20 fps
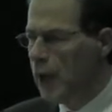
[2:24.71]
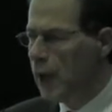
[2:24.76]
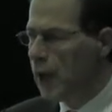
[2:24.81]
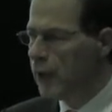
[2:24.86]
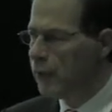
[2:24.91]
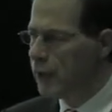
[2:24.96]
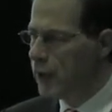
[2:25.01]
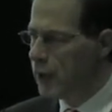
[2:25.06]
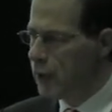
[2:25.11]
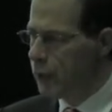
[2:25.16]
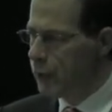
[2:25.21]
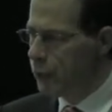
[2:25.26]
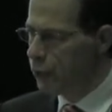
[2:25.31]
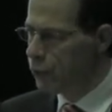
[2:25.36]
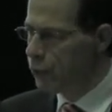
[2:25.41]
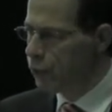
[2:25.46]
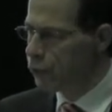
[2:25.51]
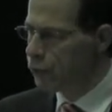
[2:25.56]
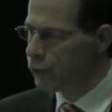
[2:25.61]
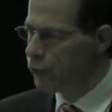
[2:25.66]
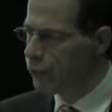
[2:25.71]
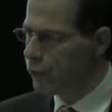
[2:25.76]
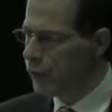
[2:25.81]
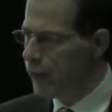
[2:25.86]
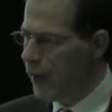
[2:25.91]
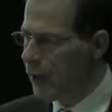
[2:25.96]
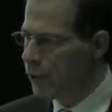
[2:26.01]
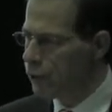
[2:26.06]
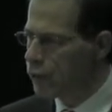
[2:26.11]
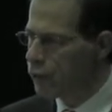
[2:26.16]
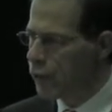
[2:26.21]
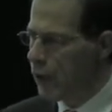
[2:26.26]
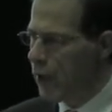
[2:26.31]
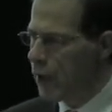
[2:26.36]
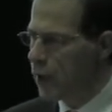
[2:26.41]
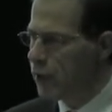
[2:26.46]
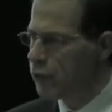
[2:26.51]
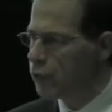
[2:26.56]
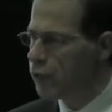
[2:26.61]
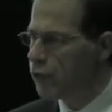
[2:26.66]
And the impetus for that
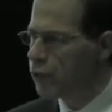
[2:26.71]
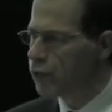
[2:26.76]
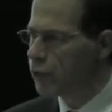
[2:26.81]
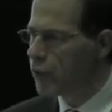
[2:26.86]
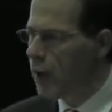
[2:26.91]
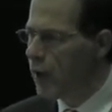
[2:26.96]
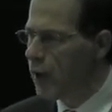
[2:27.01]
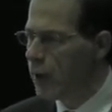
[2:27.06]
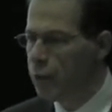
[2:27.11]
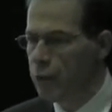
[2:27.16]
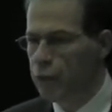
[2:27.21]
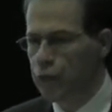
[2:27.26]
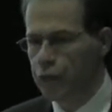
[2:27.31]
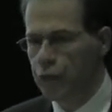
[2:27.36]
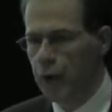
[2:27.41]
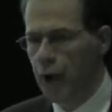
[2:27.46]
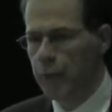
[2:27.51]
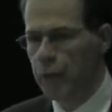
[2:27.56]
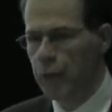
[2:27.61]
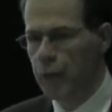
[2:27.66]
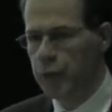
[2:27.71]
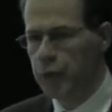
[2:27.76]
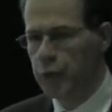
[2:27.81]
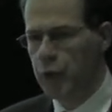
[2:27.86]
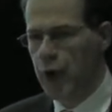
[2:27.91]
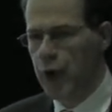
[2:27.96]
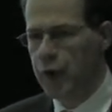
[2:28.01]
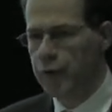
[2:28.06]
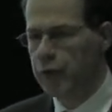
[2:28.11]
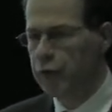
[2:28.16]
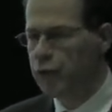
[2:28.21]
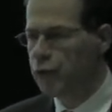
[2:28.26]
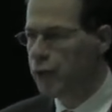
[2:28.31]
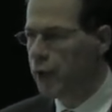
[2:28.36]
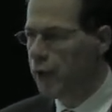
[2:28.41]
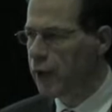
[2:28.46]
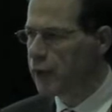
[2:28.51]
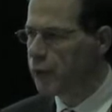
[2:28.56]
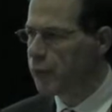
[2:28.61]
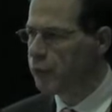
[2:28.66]
change has come from the private
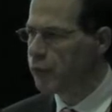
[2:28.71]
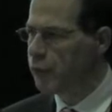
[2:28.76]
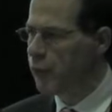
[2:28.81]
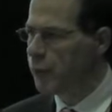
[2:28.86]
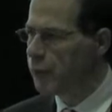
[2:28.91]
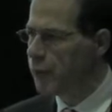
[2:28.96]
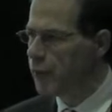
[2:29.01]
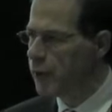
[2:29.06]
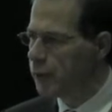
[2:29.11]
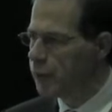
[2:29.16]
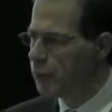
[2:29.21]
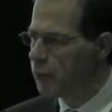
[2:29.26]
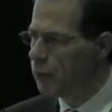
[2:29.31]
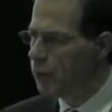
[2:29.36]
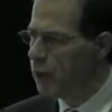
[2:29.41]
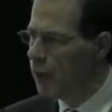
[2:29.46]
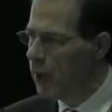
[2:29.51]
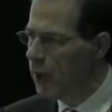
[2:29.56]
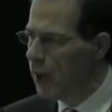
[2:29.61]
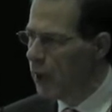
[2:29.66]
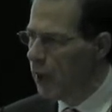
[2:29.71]
sector, from people